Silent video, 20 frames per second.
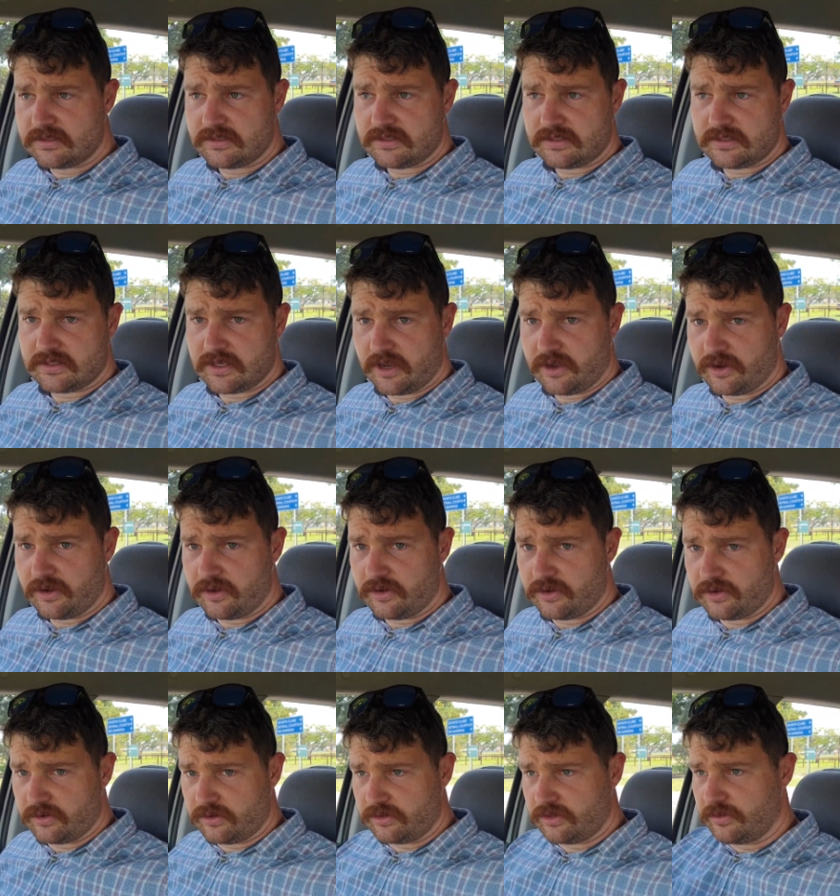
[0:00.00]
so
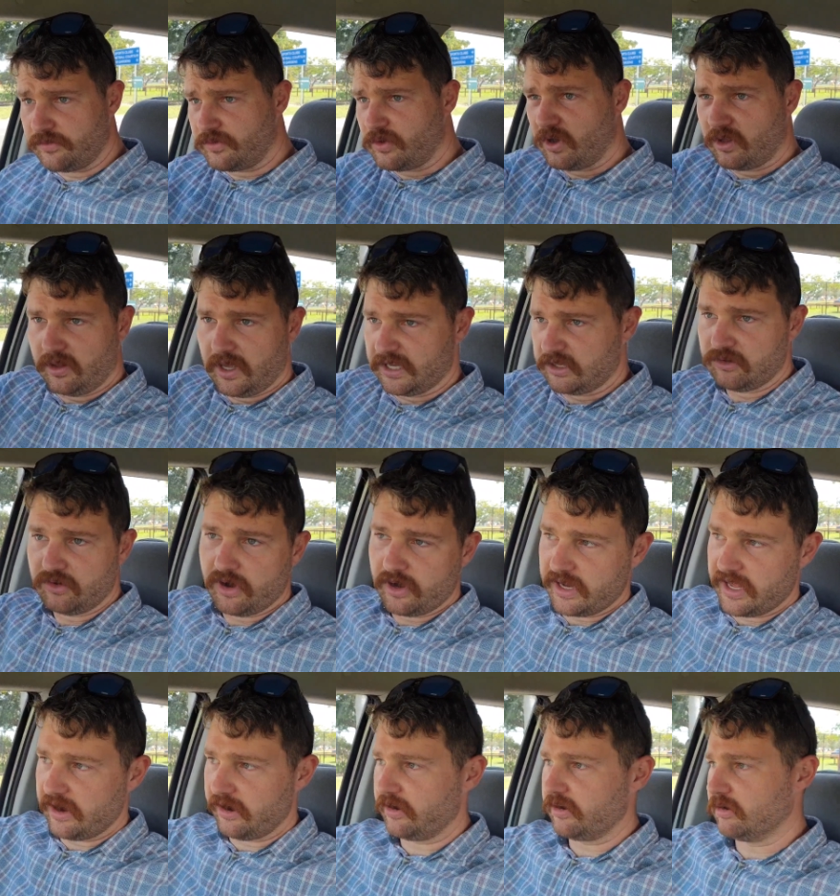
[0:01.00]
you've got like your own
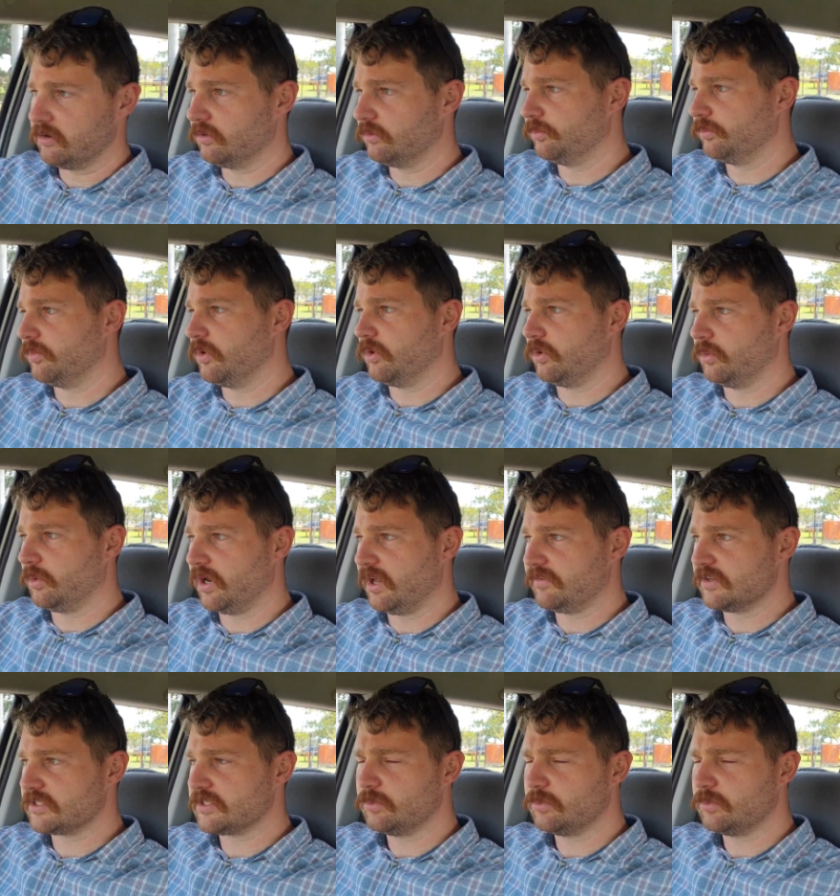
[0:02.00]
area or, or, whatever.